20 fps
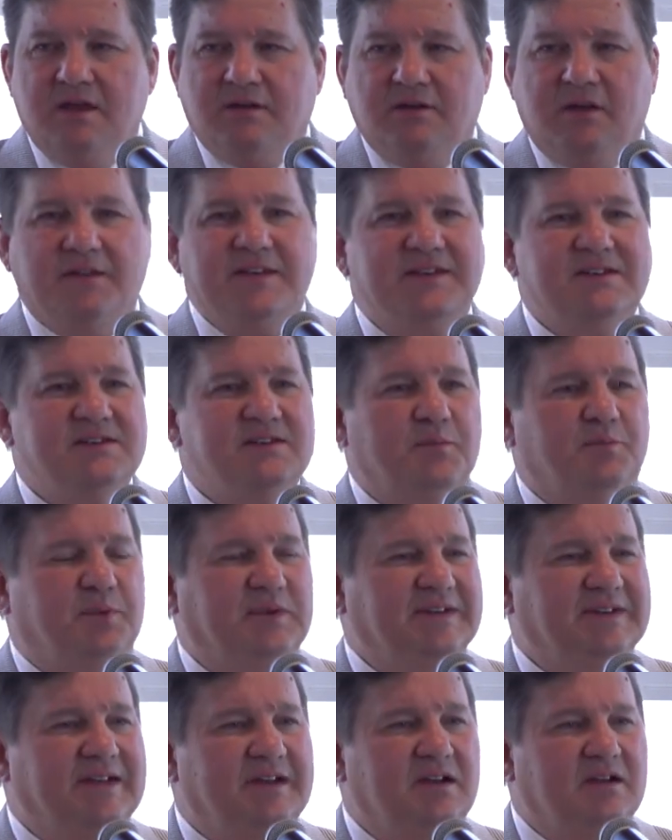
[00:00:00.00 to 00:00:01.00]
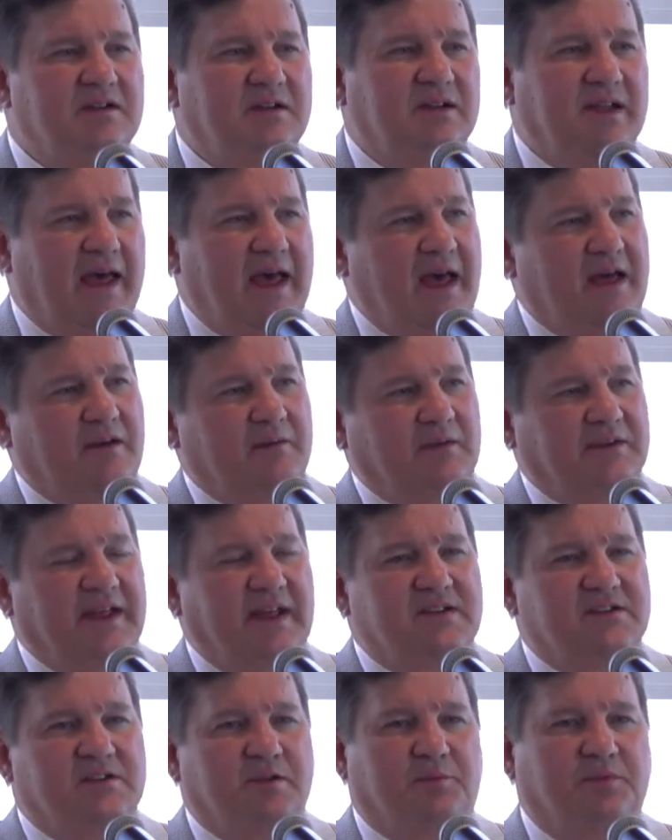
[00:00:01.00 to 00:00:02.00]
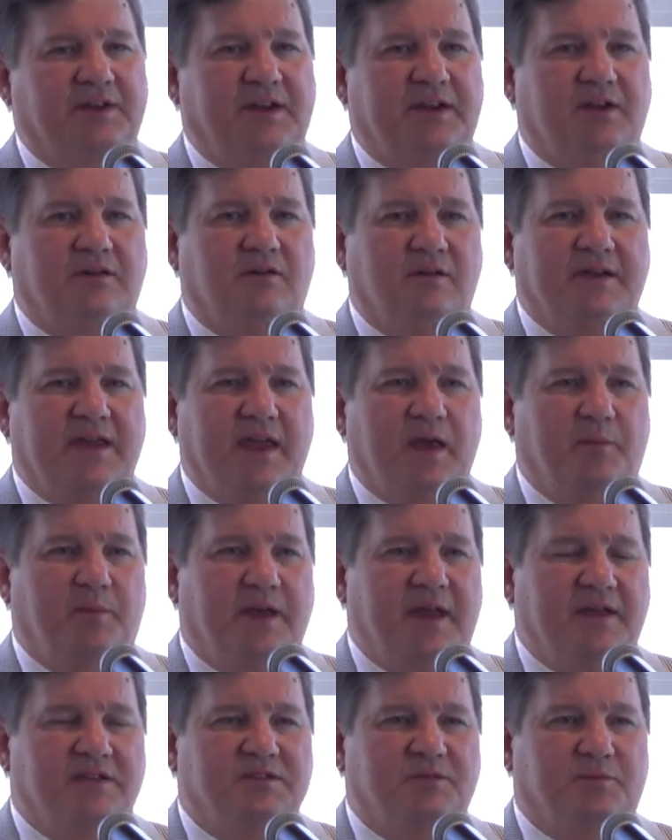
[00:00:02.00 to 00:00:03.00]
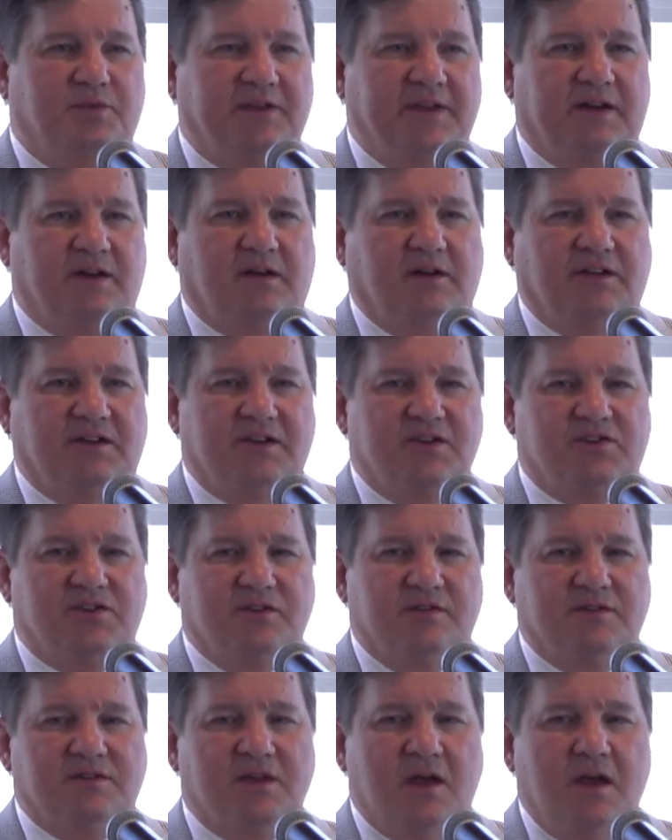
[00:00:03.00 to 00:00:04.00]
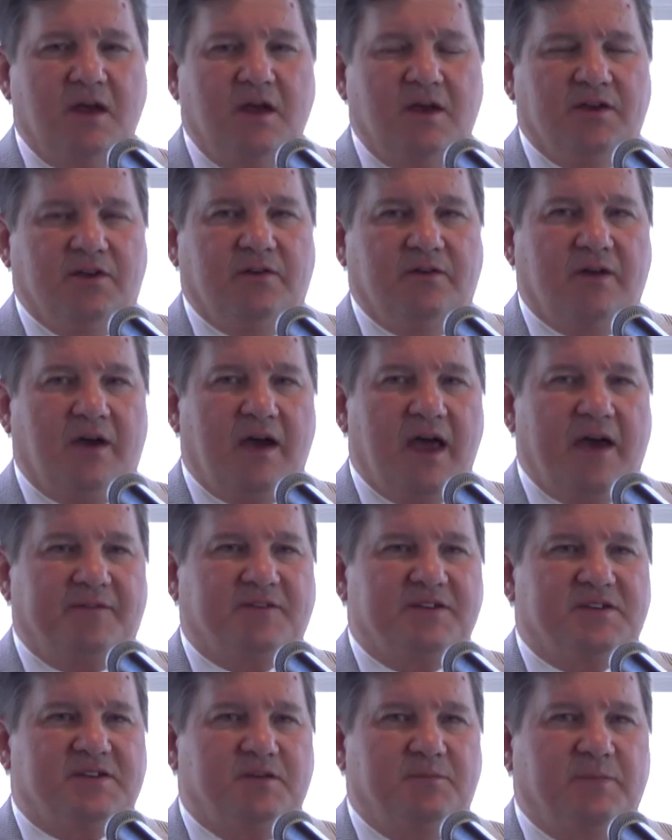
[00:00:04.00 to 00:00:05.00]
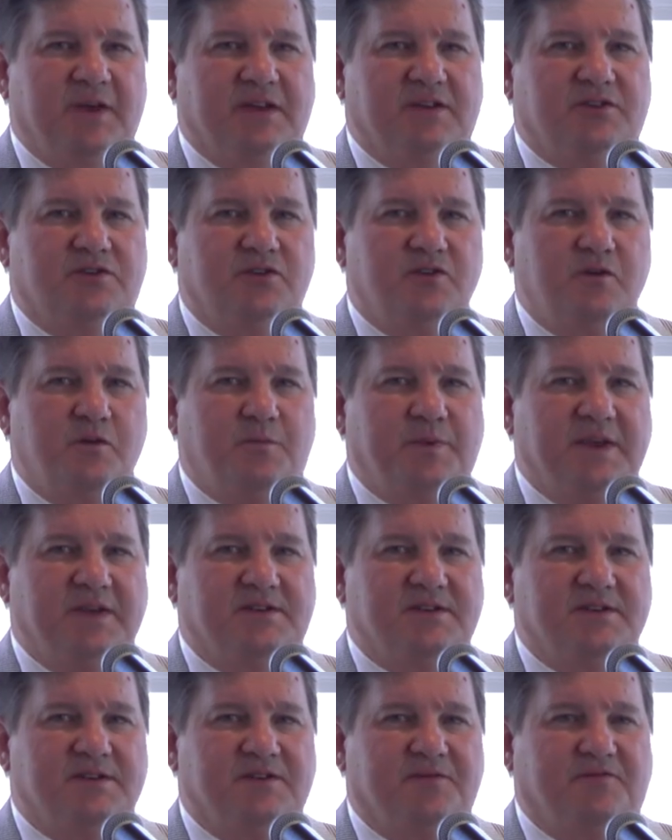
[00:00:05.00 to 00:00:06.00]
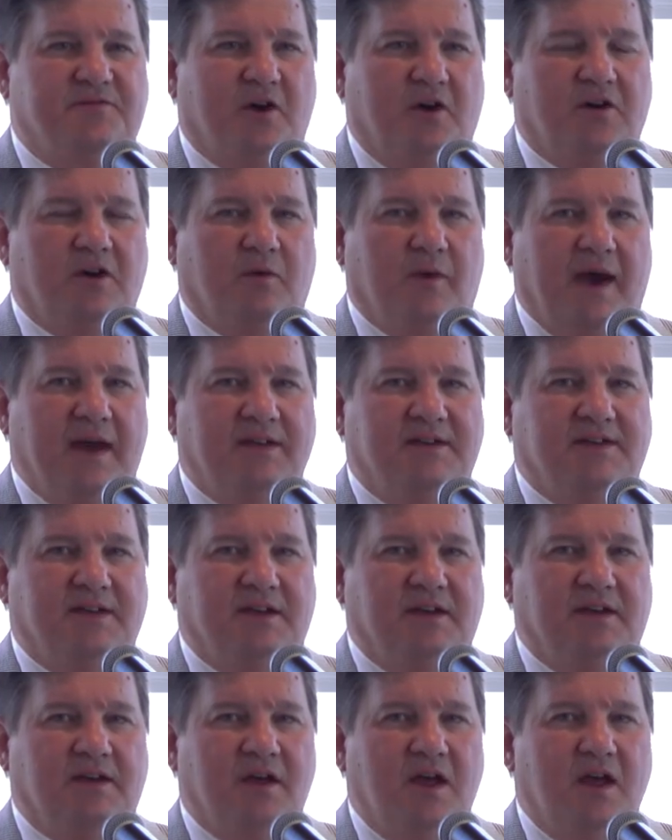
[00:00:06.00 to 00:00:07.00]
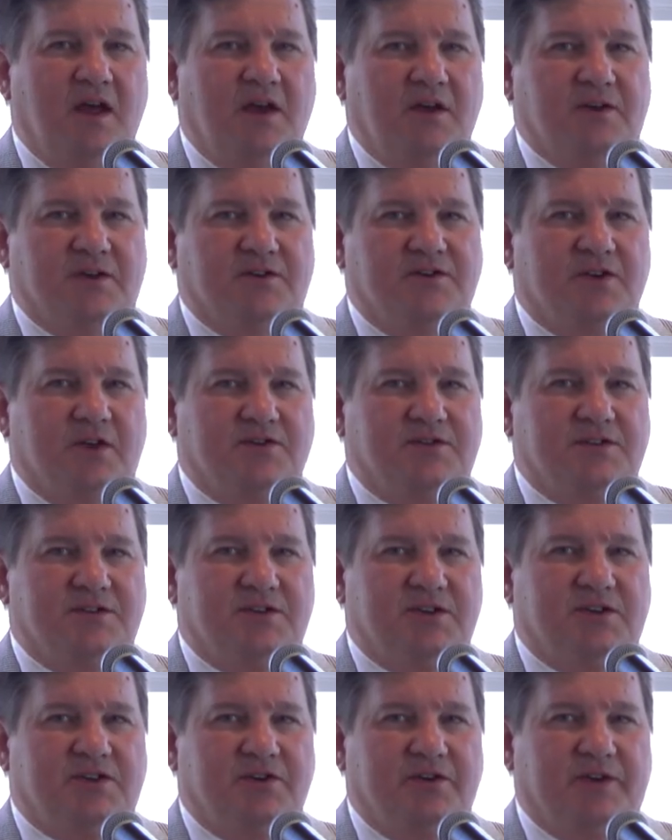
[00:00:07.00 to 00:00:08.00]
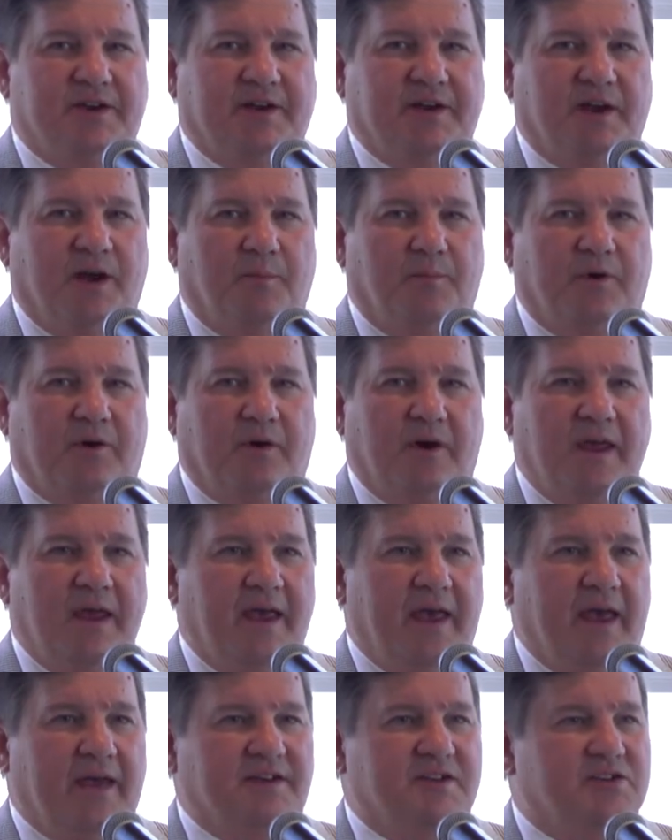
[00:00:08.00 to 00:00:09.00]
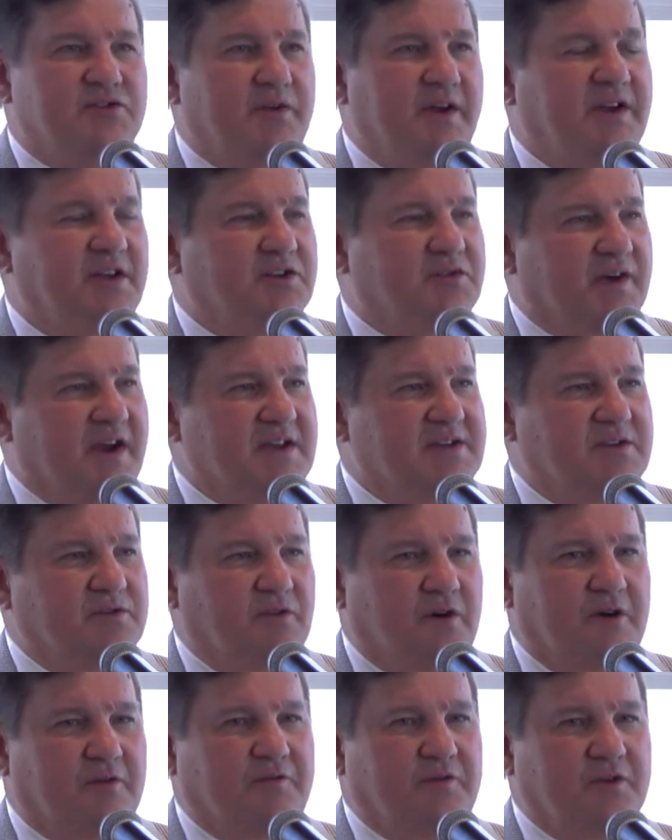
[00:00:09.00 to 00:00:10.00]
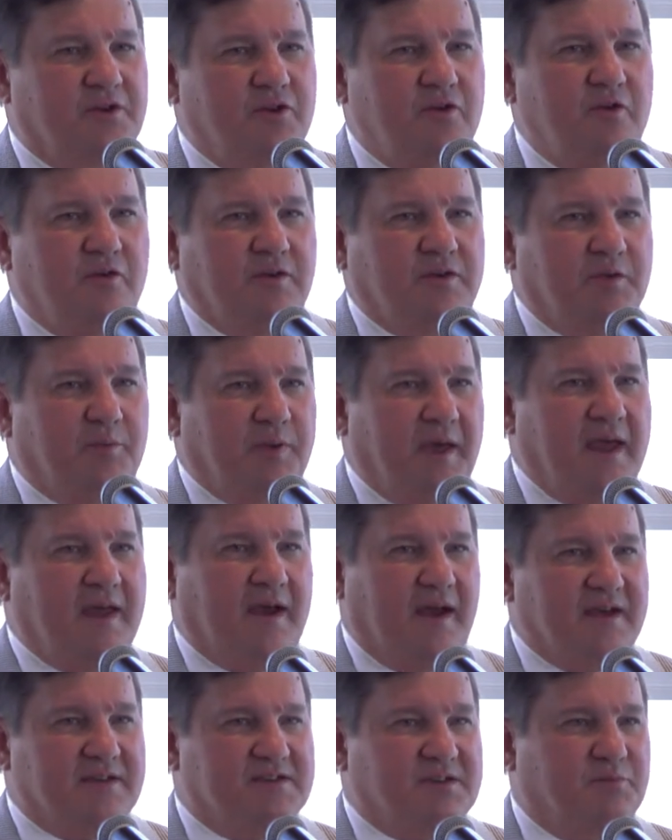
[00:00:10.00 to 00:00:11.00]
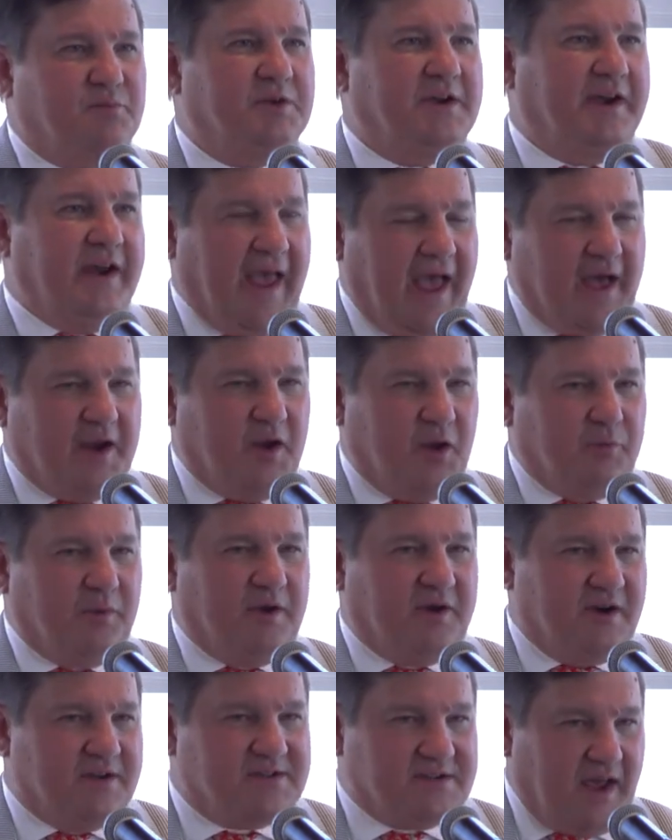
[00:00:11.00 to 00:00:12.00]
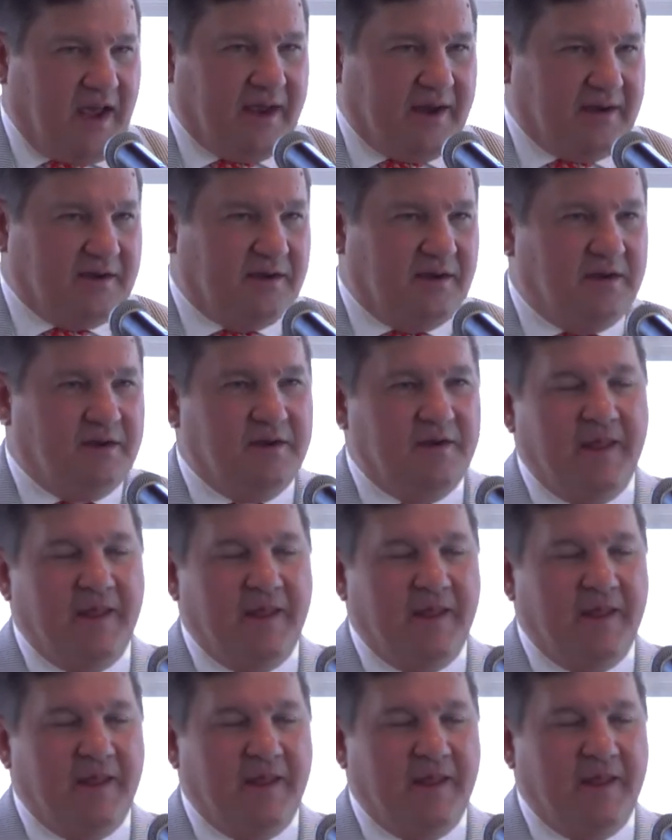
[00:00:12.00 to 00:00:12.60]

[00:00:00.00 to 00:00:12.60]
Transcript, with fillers: No, this is a political ad. It relates to political campaigns and political issues. You now have to submit 2 pieces of photo ID, your social security number, and a street address in order for you to pay us to put an ad up on our site.